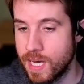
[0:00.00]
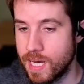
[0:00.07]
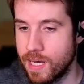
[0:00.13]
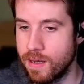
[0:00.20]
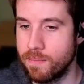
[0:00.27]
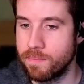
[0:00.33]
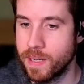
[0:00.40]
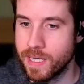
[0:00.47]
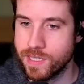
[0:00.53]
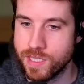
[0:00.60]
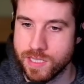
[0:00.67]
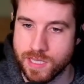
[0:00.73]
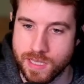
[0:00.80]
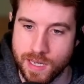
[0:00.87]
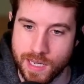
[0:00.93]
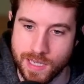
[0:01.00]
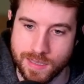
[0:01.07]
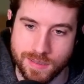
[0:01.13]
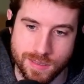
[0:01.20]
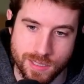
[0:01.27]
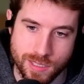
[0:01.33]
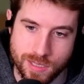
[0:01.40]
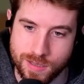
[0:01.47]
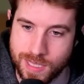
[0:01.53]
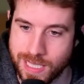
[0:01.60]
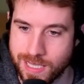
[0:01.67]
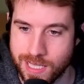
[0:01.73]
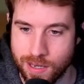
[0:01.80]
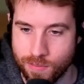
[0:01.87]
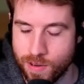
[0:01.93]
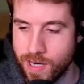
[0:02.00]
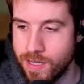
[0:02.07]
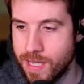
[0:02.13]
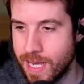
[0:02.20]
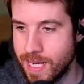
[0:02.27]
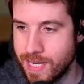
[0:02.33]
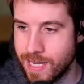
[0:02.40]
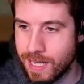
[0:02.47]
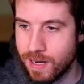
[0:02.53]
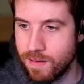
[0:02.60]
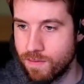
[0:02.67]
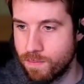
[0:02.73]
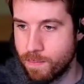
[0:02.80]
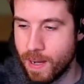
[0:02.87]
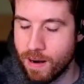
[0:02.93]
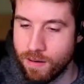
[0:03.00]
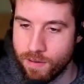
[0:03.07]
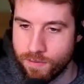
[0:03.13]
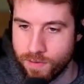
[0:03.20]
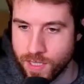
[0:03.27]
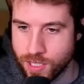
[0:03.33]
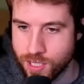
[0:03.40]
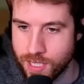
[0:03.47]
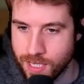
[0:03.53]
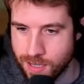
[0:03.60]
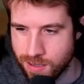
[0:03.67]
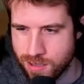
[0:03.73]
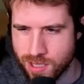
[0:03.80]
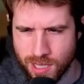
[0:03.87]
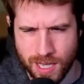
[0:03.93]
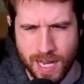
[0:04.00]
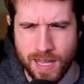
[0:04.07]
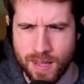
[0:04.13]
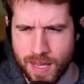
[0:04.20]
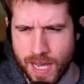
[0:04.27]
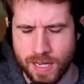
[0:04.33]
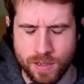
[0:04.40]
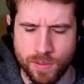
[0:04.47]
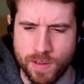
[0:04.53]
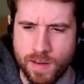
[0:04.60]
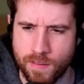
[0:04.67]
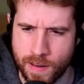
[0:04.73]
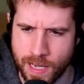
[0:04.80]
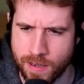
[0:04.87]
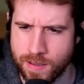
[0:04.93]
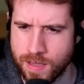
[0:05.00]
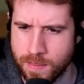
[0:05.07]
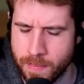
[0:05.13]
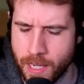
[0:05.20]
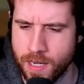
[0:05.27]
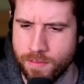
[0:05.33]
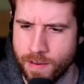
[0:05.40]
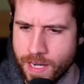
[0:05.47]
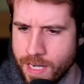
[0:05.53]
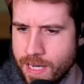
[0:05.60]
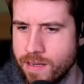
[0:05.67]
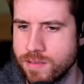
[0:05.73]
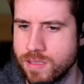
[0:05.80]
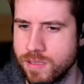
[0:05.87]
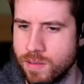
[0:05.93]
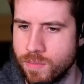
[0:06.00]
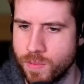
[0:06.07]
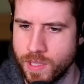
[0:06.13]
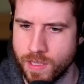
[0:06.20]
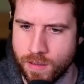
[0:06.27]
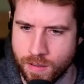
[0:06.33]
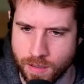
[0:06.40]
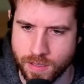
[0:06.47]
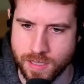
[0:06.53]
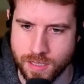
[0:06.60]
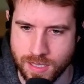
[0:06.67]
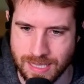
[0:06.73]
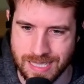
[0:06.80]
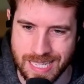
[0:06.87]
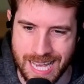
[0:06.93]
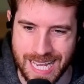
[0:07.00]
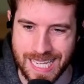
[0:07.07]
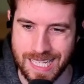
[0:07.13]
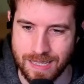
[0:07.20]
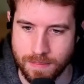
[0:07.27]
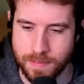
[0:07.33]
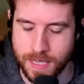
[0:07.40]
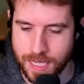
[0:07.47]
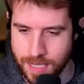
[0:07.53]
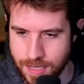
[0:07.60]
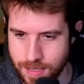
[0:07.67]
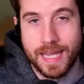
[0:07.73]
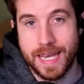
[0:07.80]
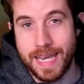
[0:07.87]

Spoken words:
But I just thought, let's get rid of that negative power affliction. And there's a lot of that going around in the meta right now. So it wouldn't hurt to just tech him in.